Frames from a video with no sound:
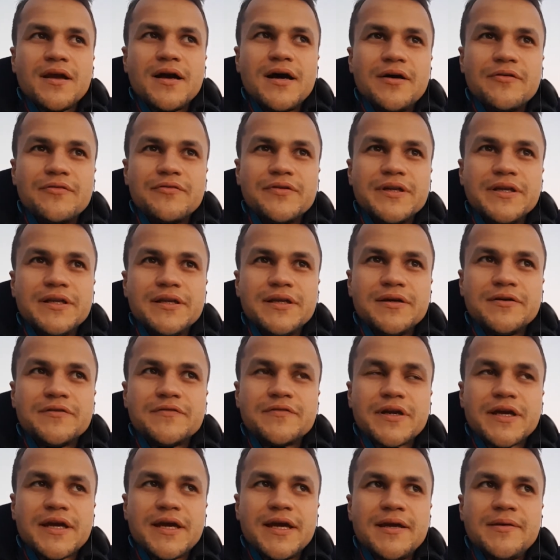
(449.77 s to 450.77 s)
really
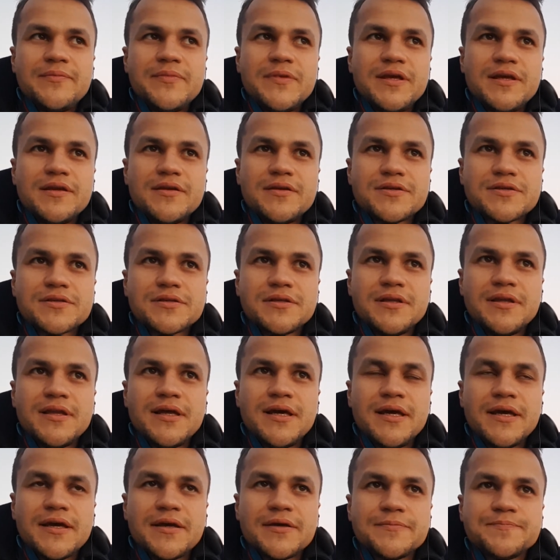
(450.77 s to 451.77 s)
overcame the
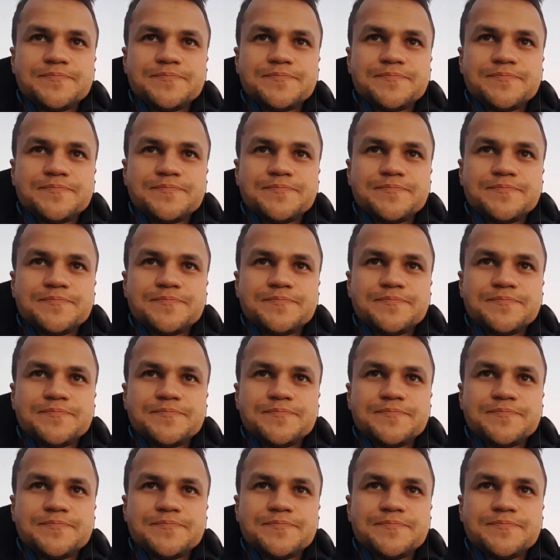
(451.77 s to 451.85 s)
initial